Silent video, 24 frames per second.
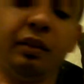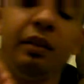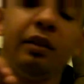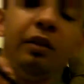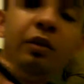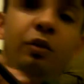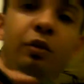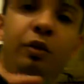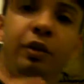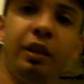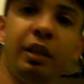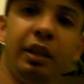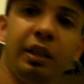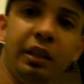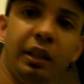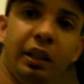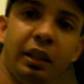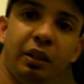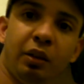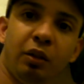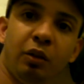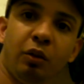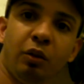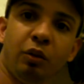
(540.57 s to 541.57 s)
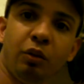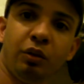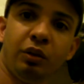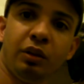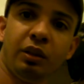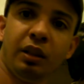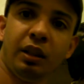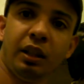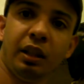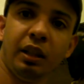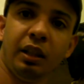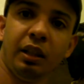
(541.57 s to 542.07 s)
little thing that
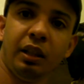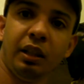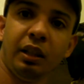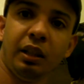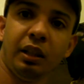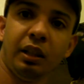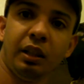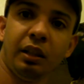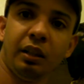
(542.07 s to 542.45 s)
holds the